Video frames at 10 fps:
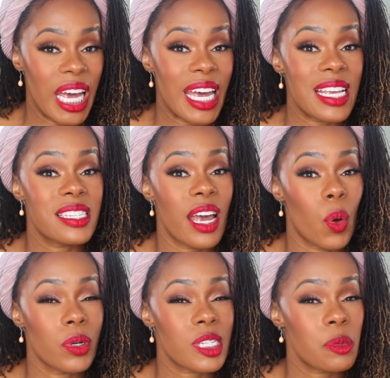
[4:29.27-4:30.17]
is that
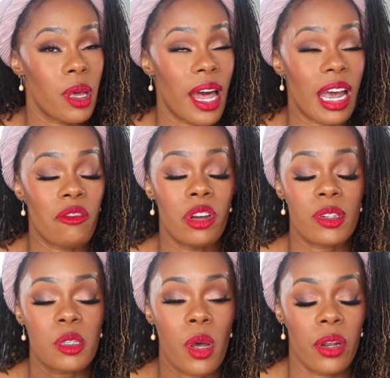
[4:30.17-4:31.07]
going to smell like? I've never
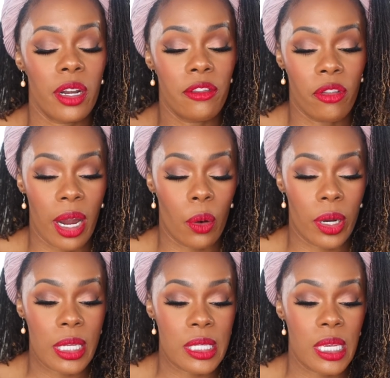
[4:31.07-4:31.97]
smelled it in
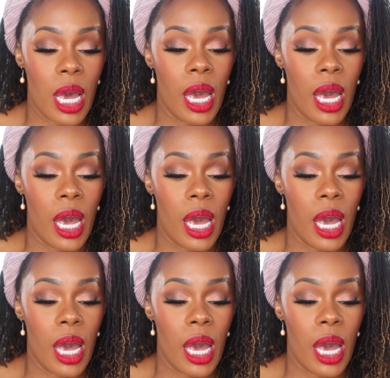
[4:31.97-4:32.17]
fragrance.